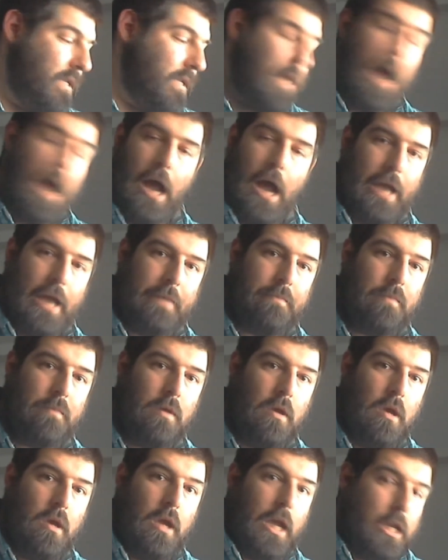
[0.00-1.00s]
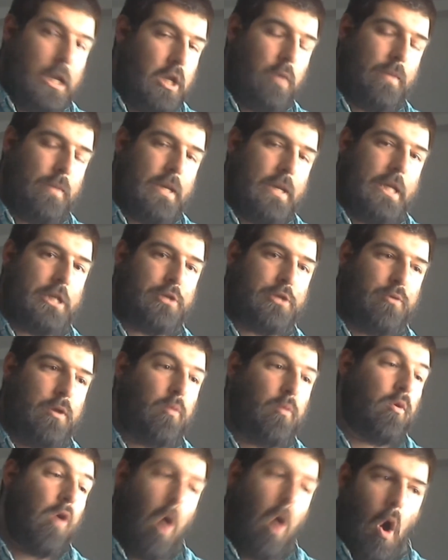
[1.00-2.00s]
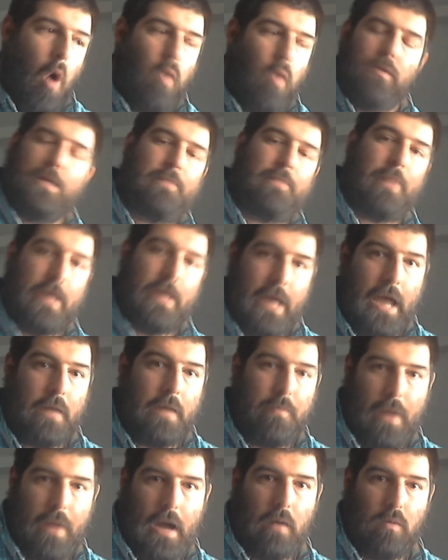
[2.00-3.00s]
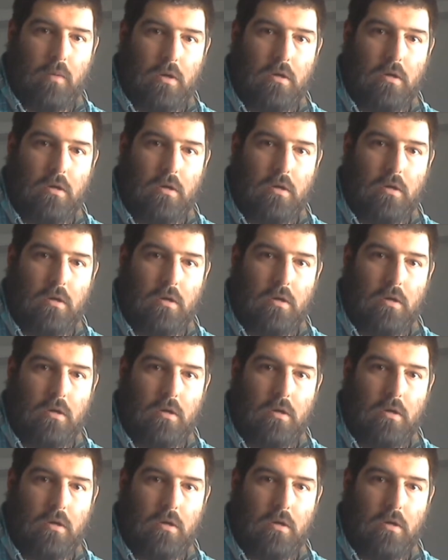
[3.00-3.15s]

time in human history where only men had power.